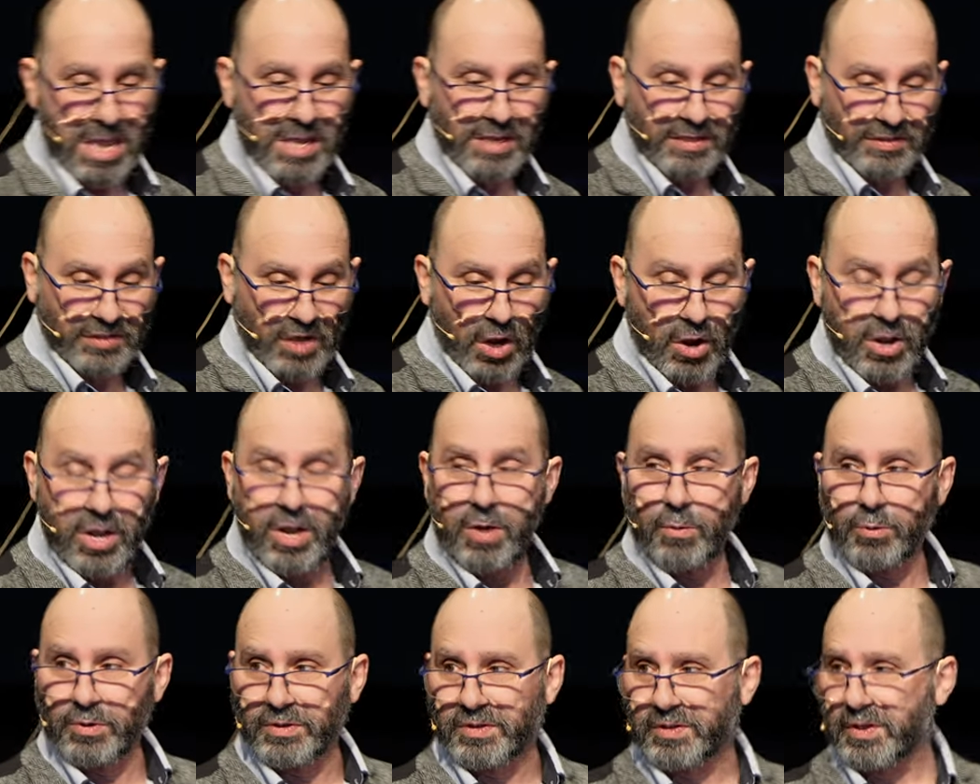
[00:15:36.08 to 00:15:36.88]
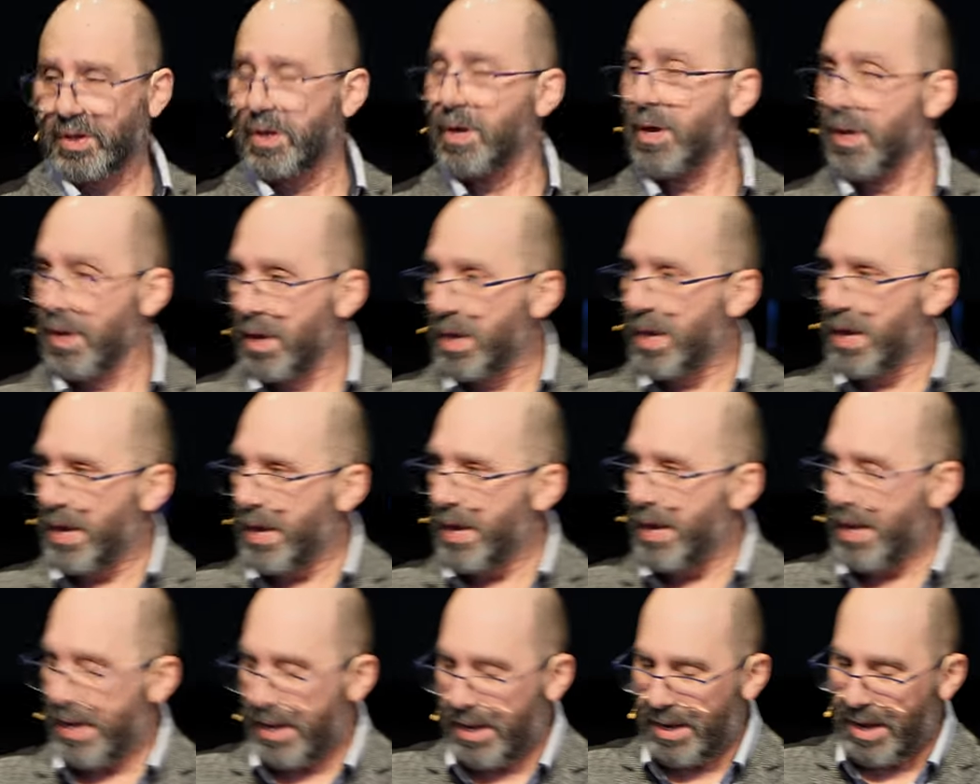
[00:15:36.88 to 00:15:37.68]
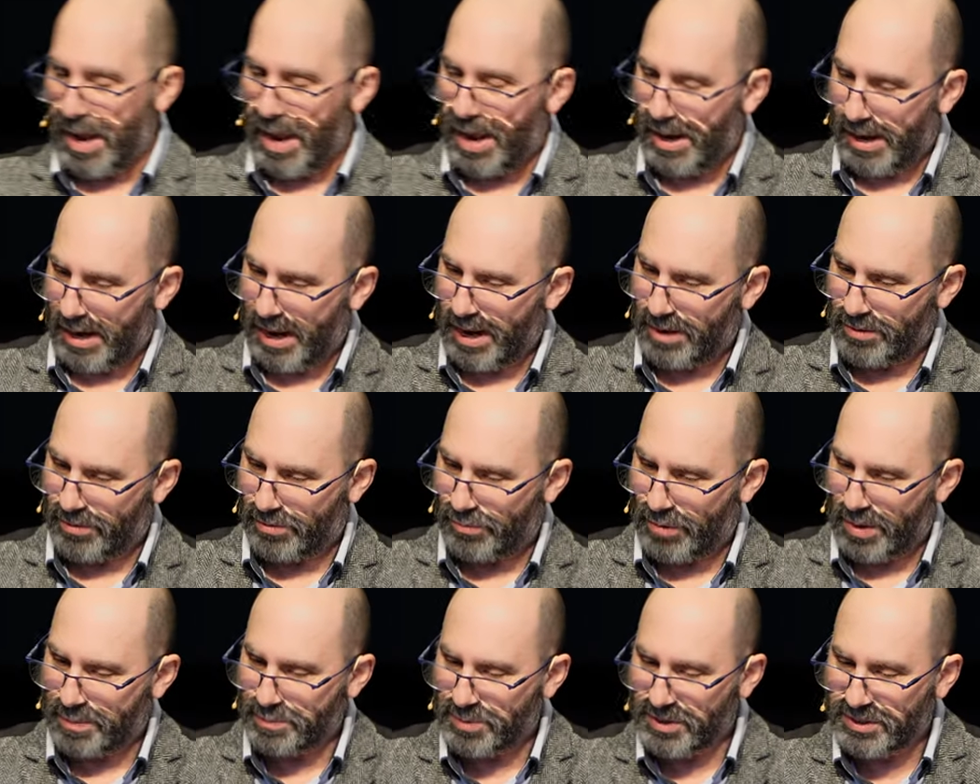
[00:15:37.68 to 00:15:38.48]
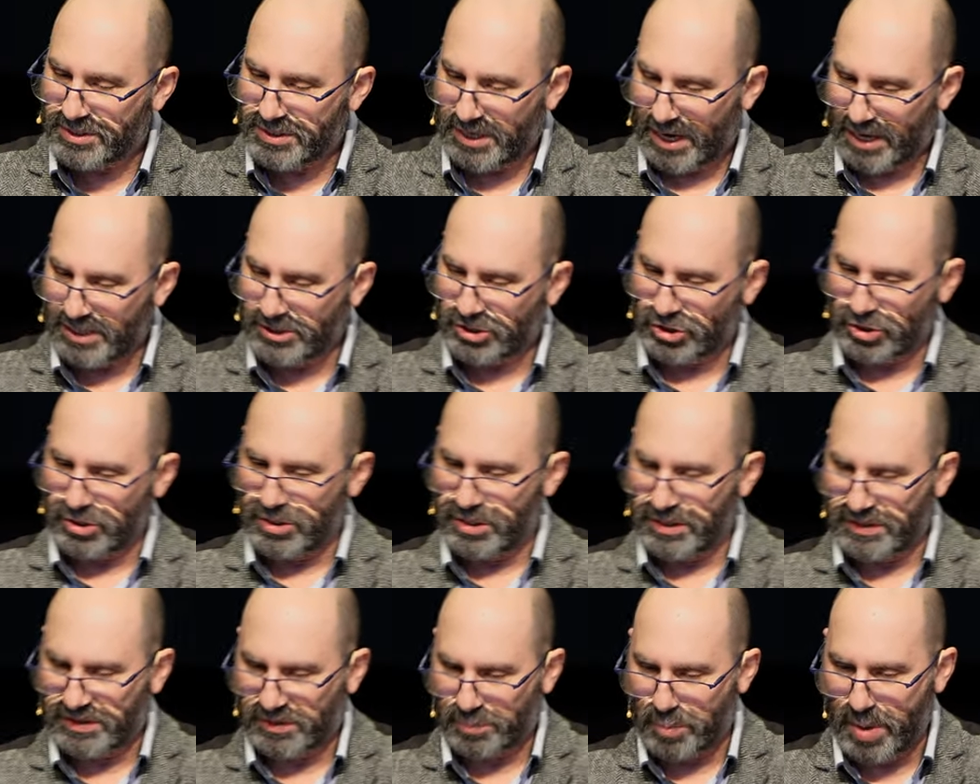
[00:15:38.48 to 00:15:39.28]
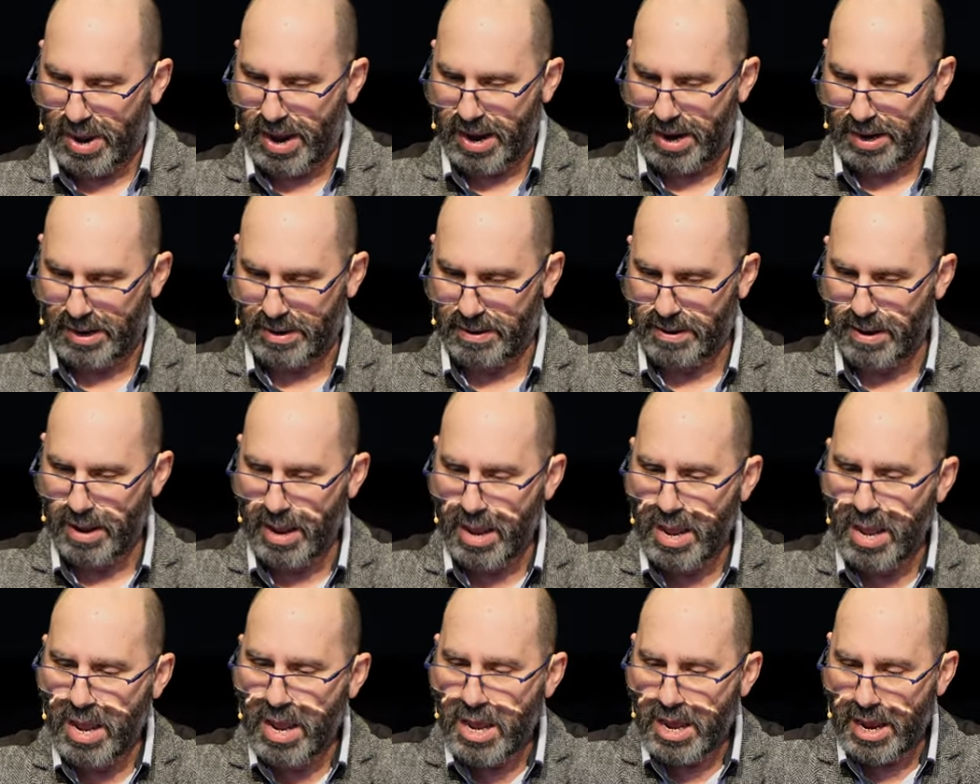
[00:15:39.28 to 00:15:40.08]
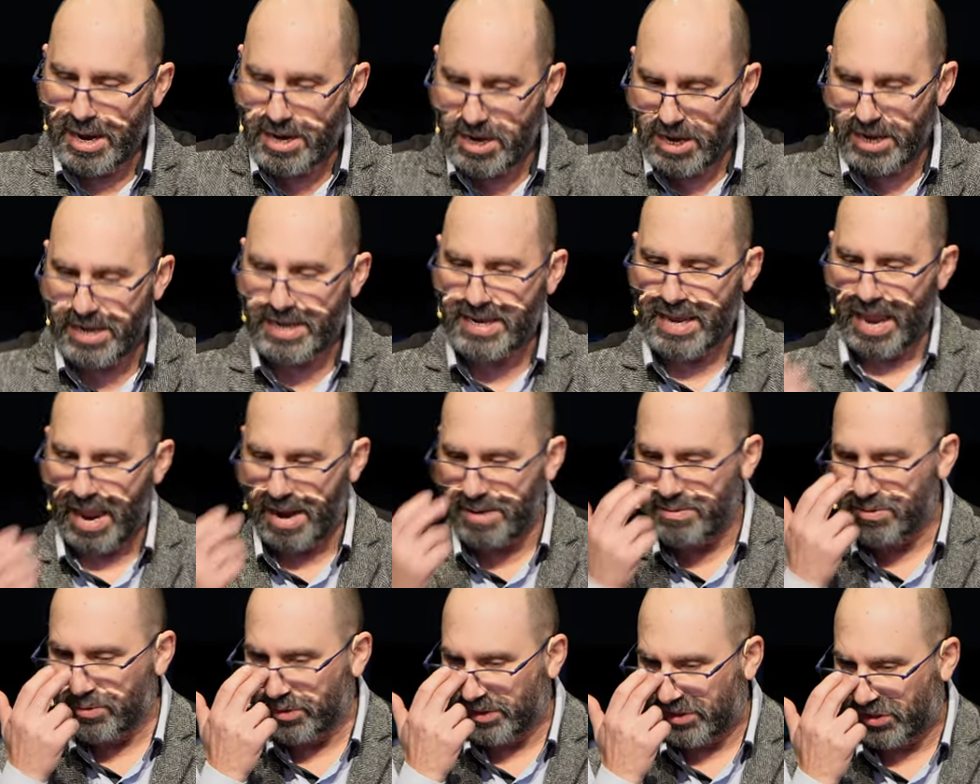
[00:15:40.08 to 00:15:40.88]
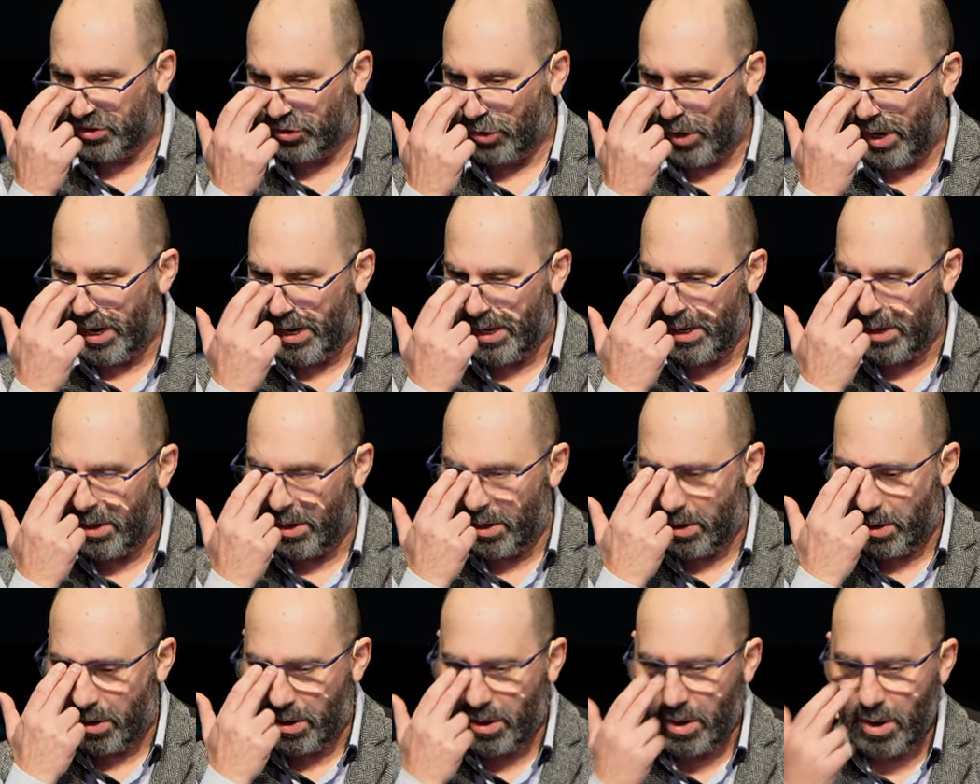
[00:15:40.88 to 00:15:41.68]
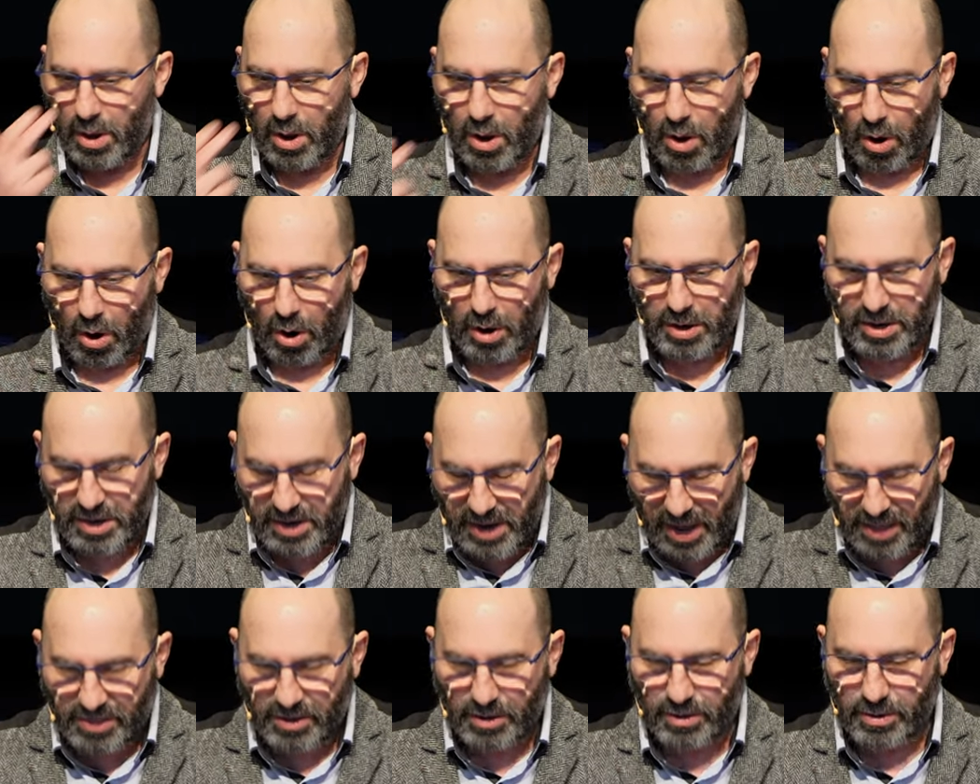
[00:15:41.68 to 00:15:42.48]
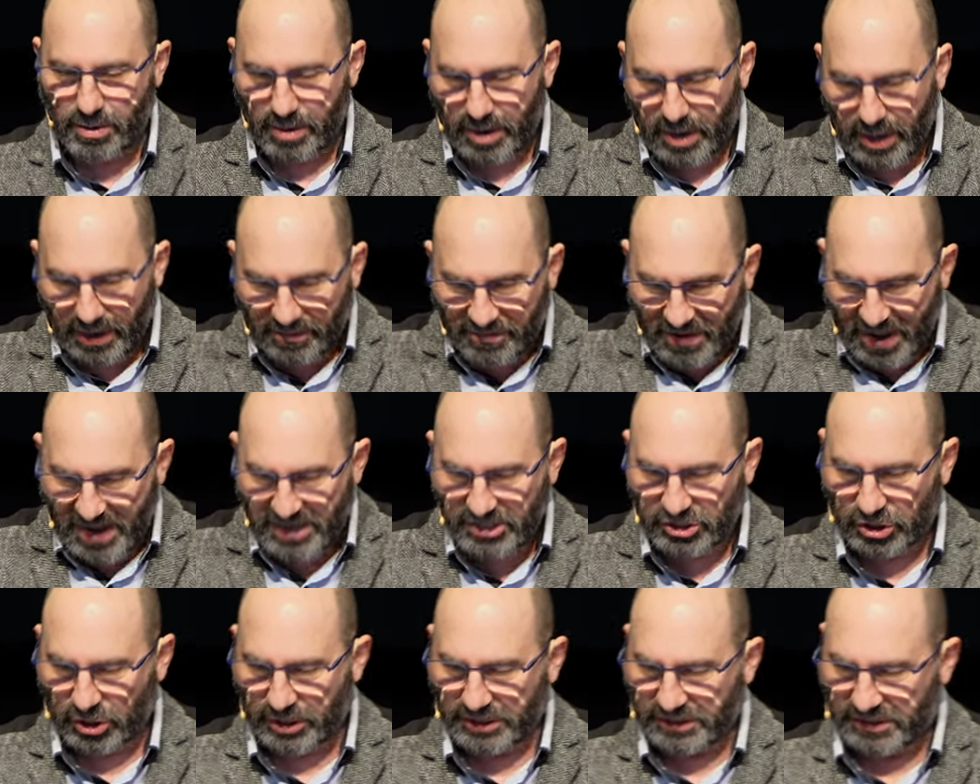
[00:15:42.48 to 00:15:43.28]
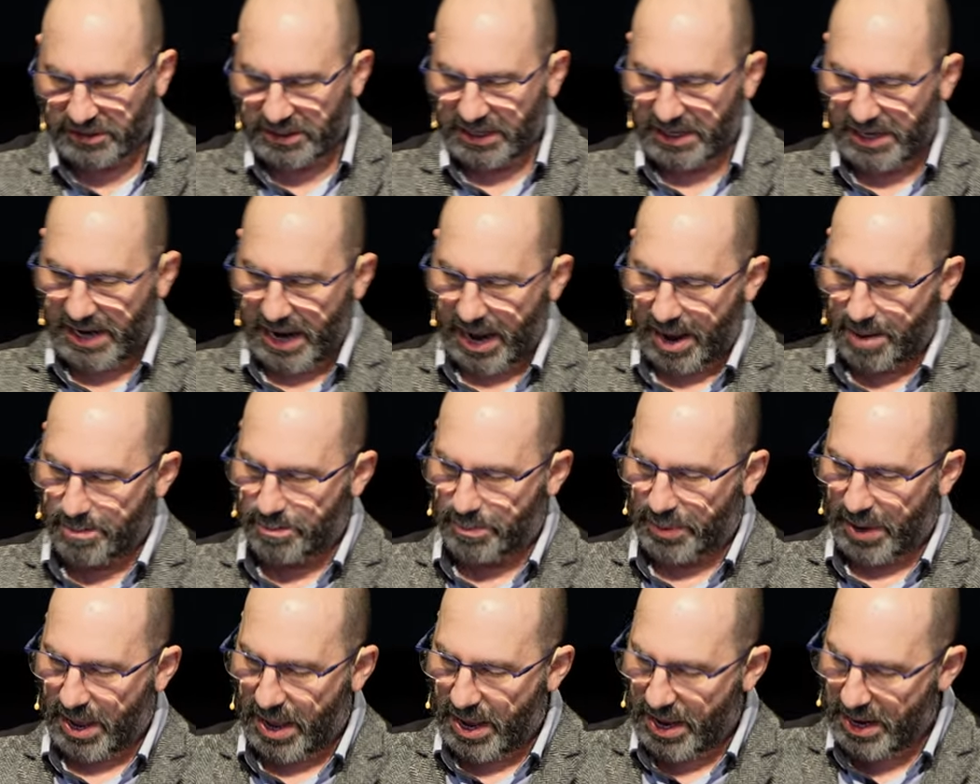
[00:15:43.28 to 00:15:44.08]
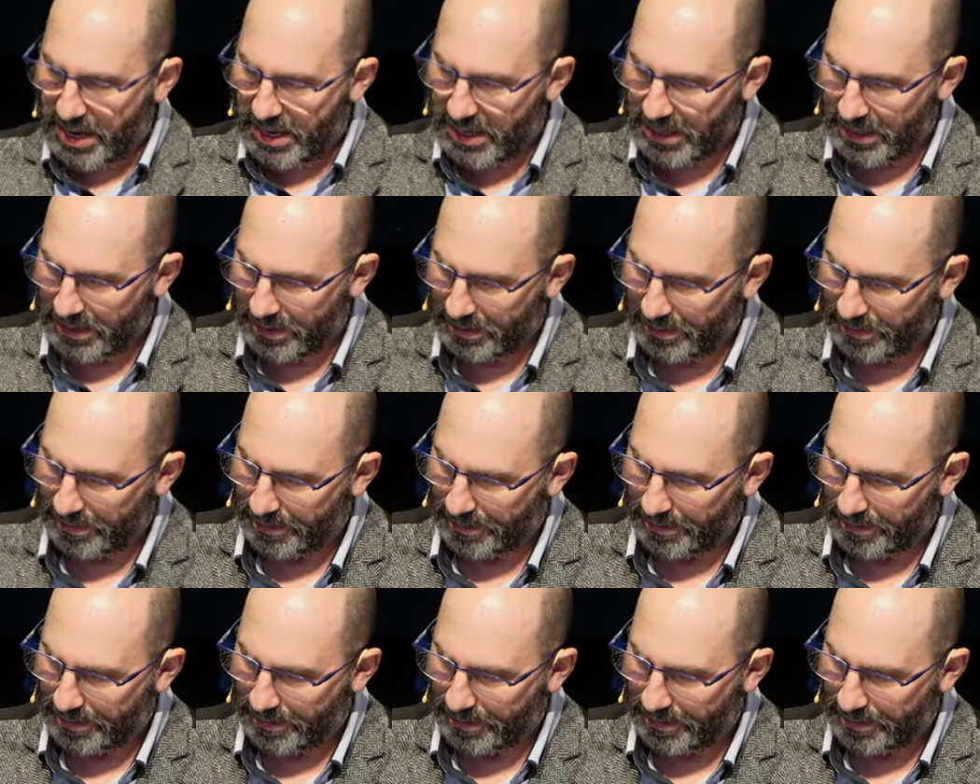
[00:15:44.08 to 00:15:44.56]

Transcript: So he had a reputation, this man, and he came to Australia on another evangelistic campaign.